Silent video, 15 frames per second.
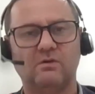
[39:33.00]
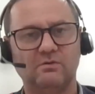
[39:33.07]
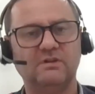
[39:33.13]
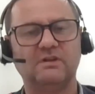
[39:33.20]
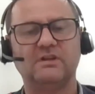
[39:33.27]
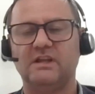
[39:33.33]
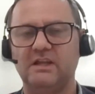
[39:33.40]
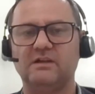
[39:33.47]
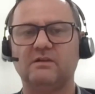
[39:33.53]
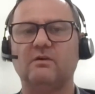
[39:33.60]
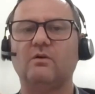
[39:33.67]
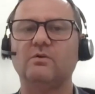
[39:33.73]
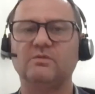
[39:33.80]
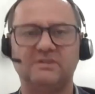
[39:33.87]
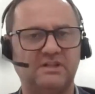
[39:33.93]
in
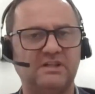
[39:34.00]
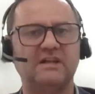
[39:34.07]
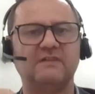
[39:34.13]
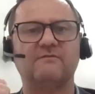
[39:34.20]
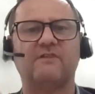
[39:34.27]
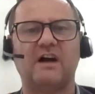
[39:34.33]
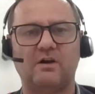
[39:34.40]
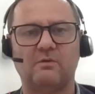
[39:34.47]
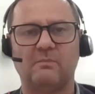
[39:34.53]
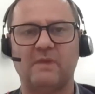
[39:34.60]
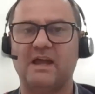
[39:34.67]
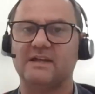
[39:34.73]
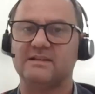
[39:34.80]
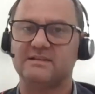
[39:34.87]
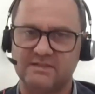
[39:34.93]
OT
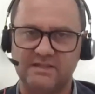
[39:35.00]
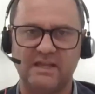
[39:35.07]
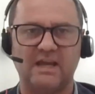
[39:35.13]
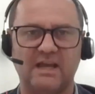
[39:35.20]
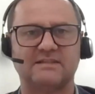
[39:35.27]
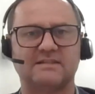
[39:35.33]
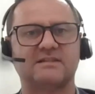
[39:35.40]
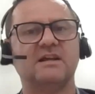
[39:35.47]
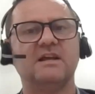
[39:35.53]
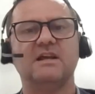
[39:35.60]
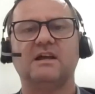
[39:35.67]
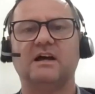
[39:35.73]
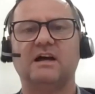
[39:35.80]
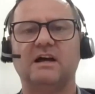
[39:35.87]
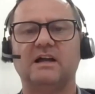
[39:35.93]
environments, yes,
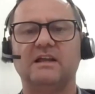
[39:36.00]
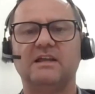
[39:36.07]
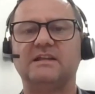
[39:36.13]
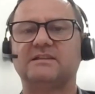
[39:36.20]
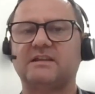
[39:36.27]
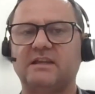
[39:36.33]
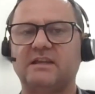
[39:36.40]
it